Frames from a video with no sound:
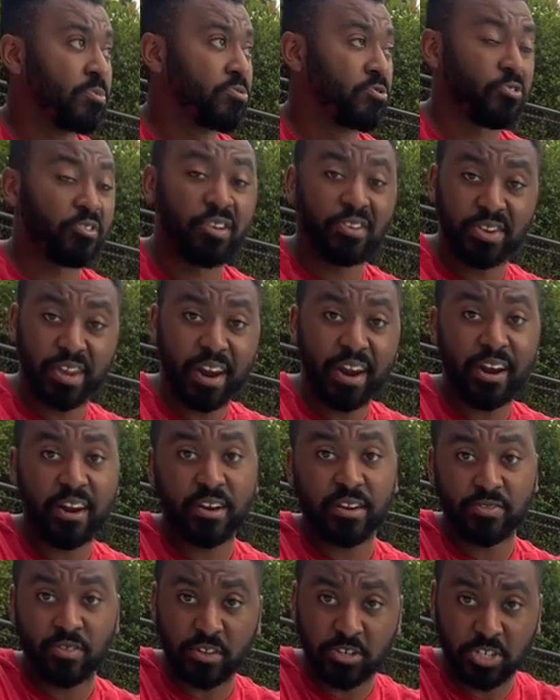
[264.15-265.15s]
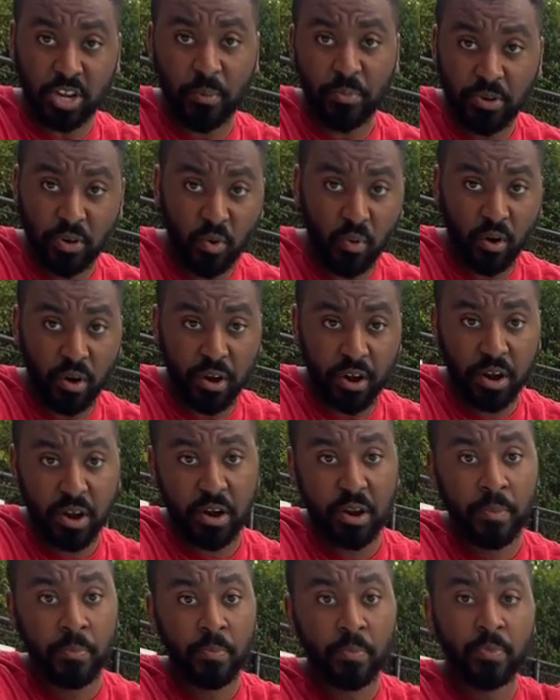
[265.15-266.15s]
So you're there, it's to jump in the water,
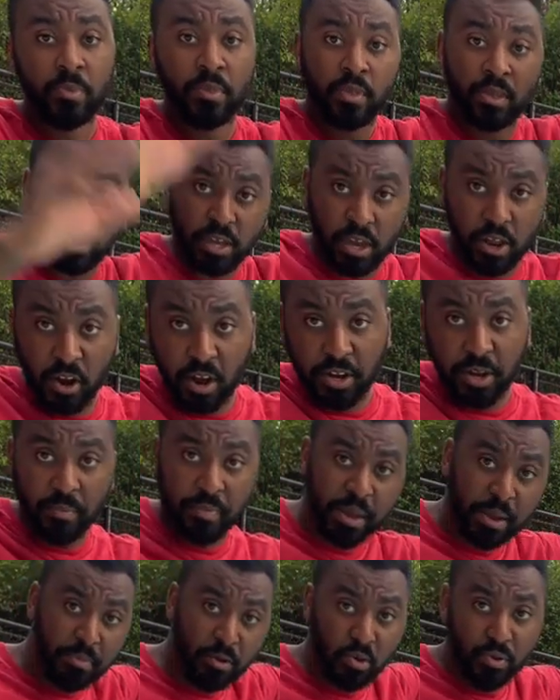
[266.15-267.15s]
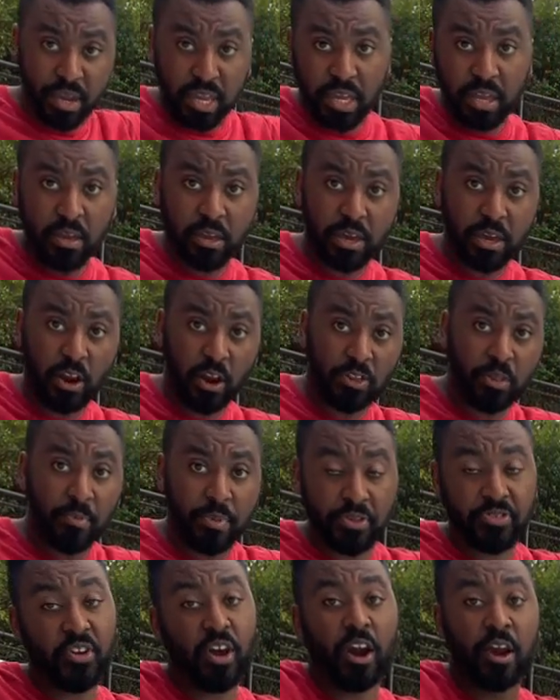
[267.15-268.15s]
get on the big buoy, get on the
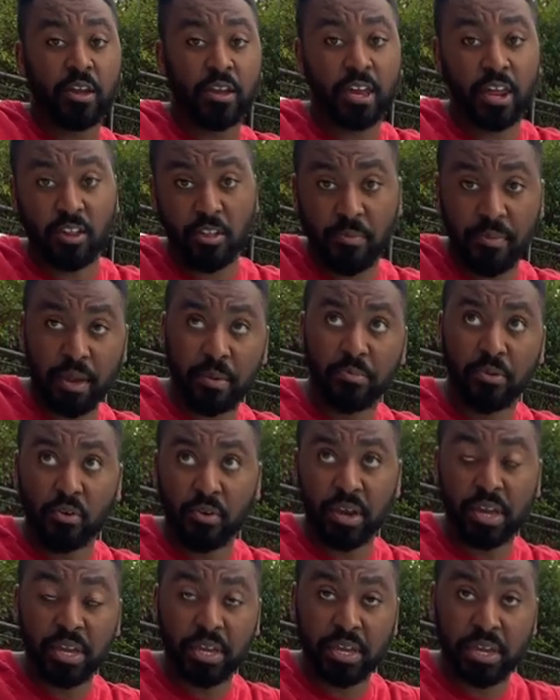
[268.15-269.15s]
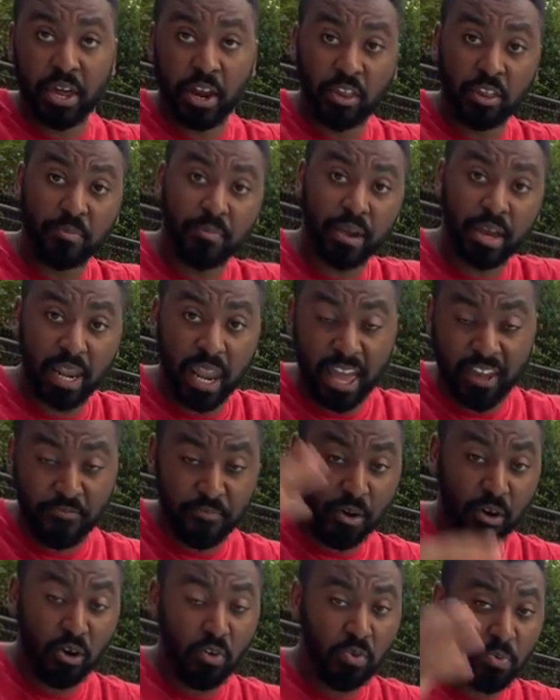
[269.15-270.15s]
big, sorry, get on the big buoy, get on the big
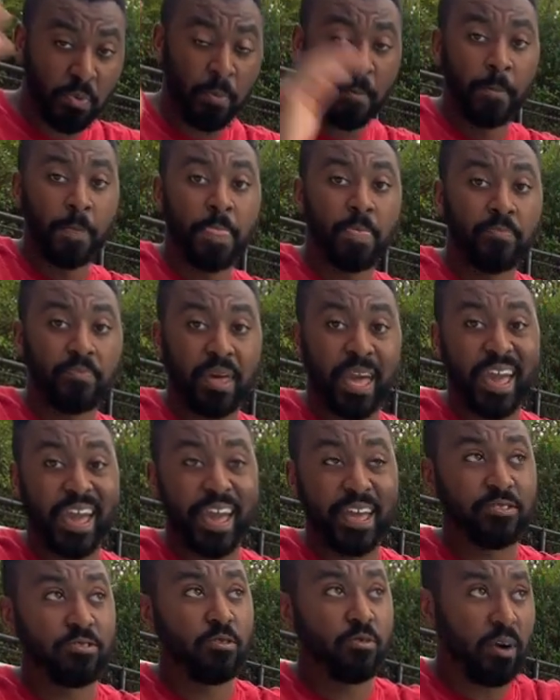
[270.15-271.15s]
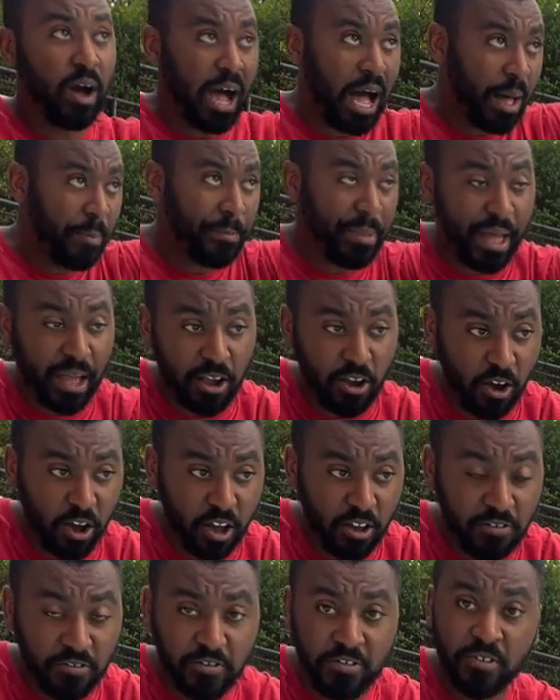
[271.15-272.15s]
lifeboat, and you hop back
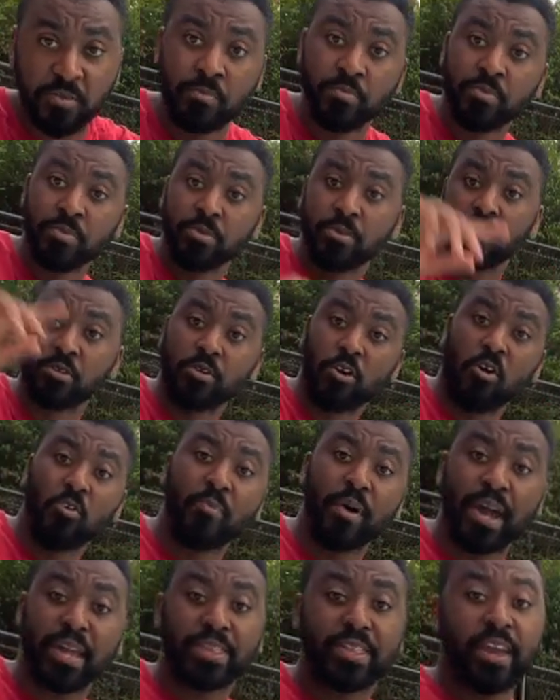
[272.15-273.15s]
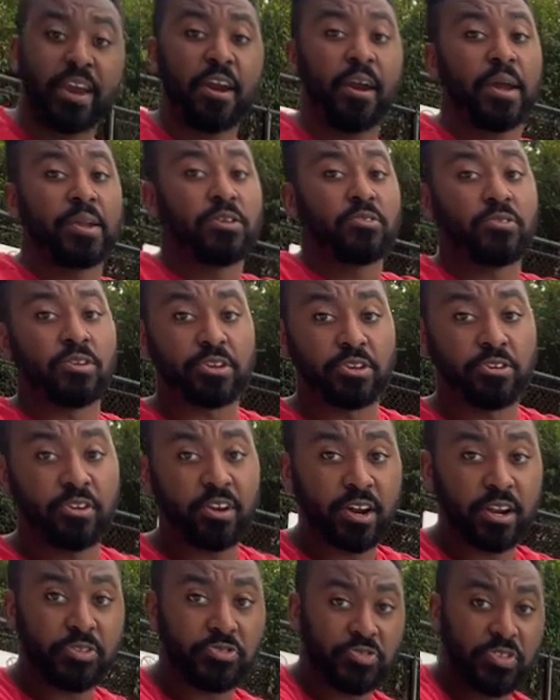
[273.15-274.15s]
off, you go back there and you, you're
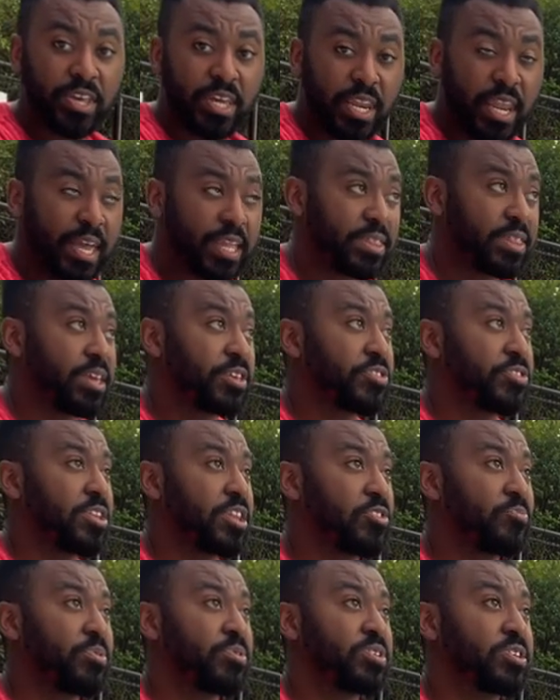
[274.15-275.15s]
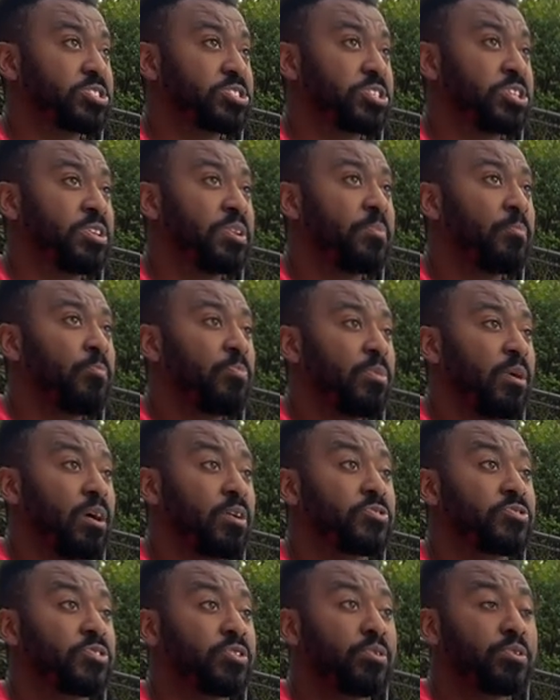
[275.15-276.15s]
gonna sit like this in this position
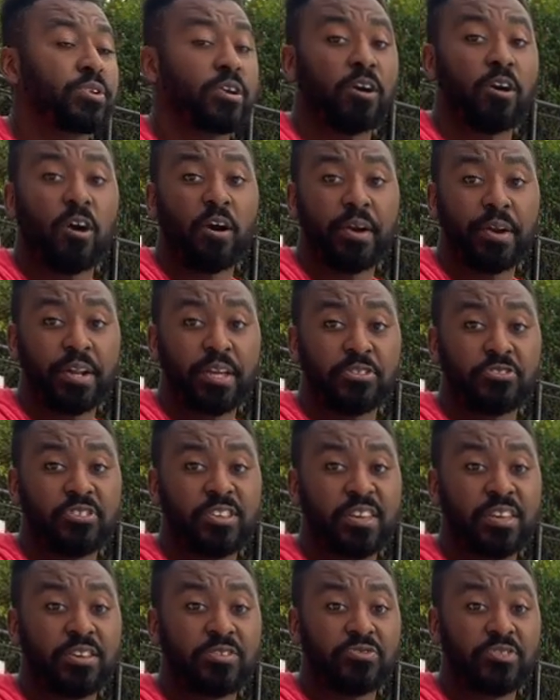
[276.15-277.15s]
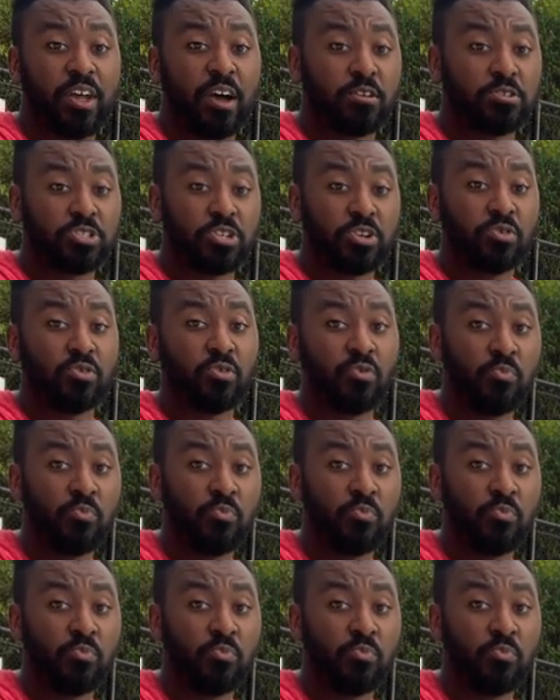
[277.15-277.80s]
until your RDCs tells you